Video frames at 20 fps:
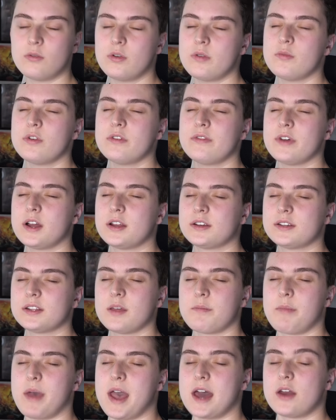we move on to the
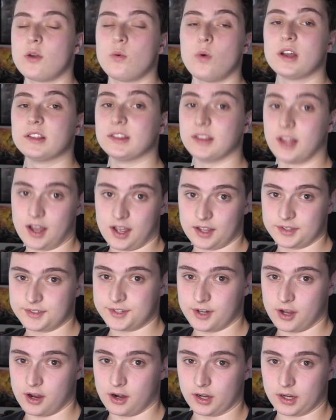Padawan
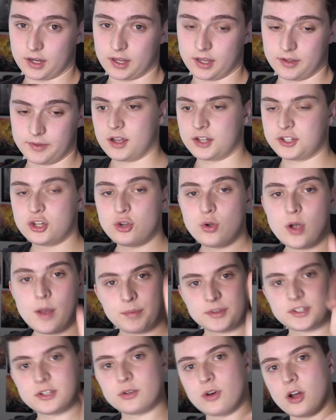Lost arc, a
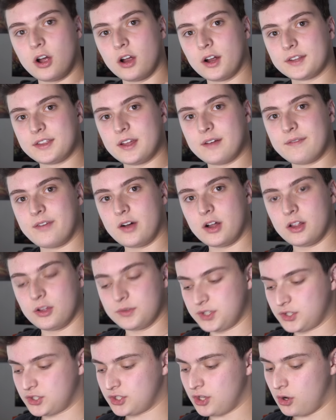2-episode arc that follows
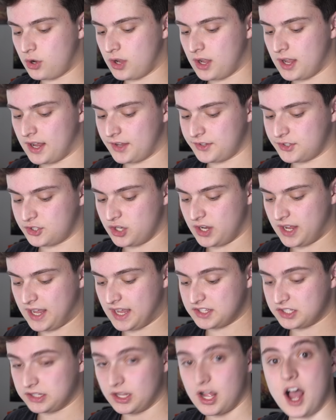Ahsoka as she
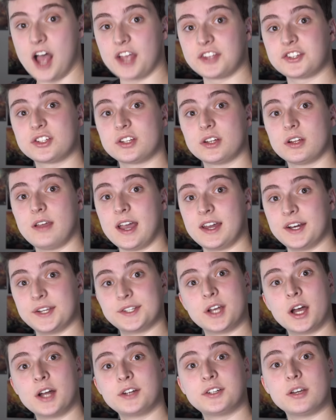gets lost and is
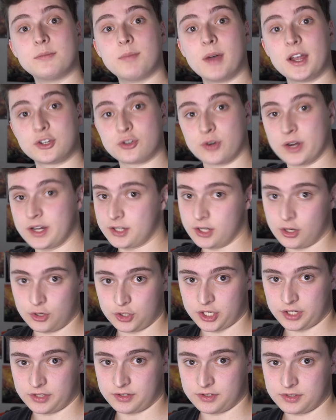hunted by
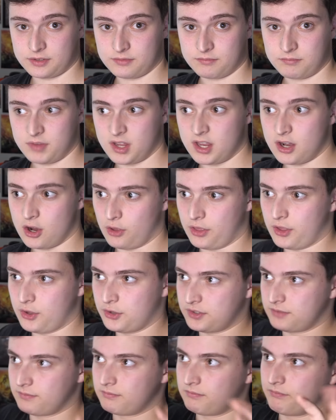Trandoshans. You know,
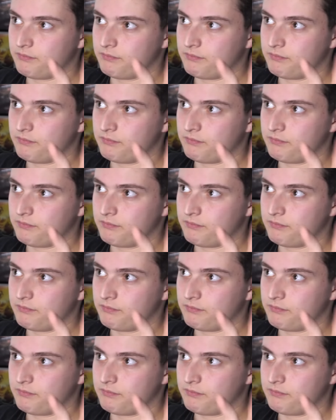those